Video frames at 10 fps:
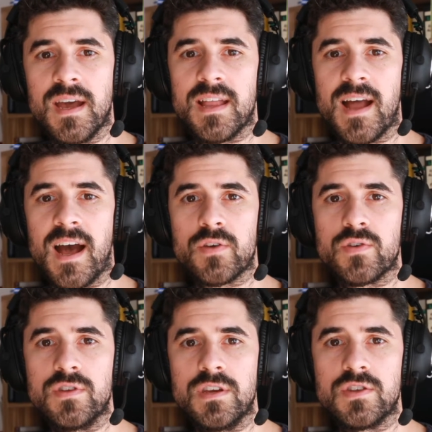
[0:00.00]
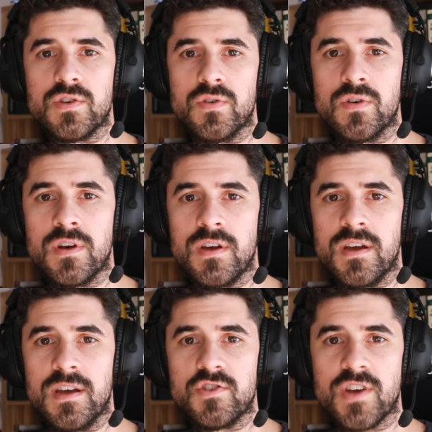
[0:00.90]
and how you need to
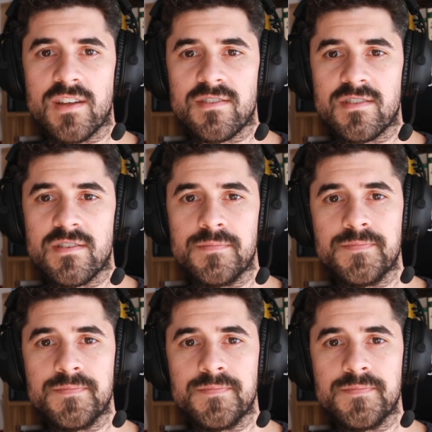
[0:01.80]
adjust